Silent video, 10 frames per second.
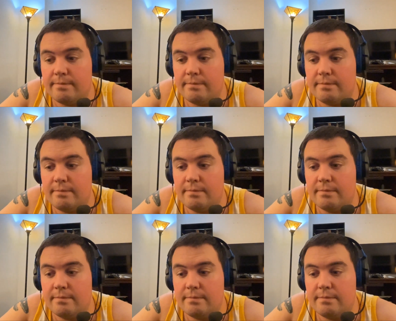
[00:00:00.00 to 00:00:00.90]

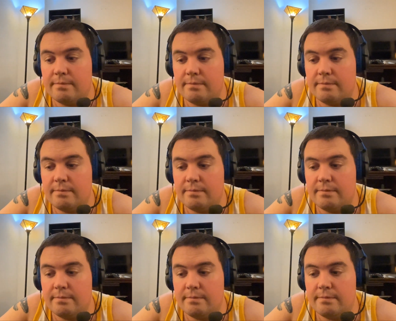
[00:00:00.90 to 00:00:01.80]

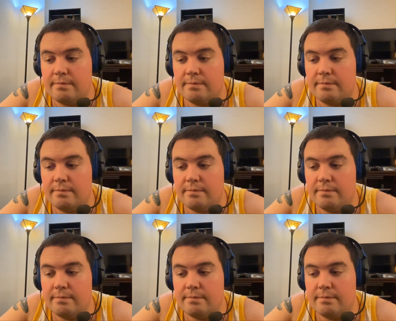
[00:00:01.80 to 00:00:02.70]

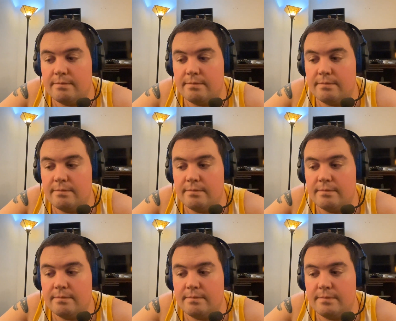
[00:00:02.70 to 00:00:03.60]

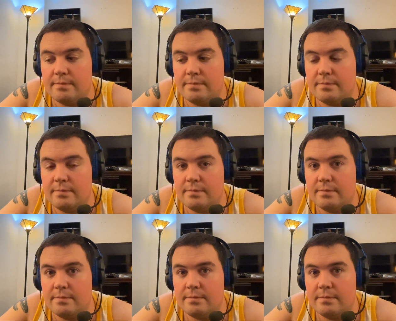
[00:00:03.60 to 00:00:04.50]

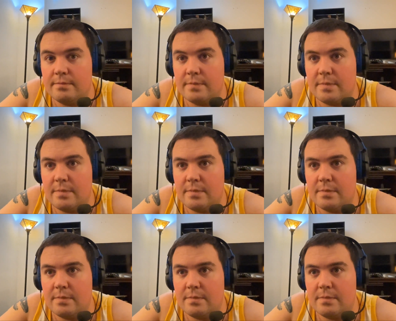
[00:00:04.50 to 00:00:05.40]

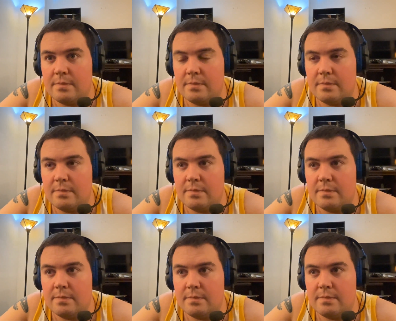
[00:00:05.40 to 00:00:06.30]

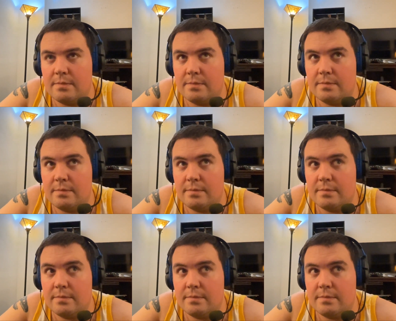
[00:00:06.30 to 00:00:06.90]
(no one is talking)